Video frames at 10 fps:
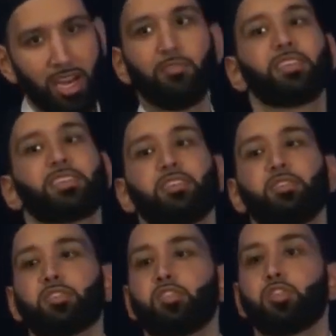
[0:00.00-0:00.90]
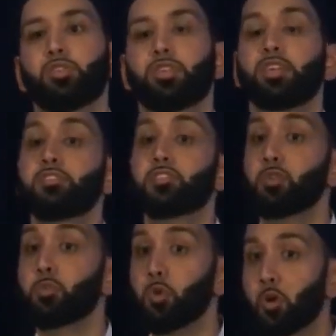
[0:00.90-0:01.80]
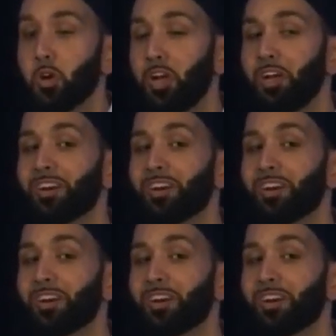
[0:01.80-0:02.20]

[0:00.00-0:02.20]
and in every single sujud. Subuh,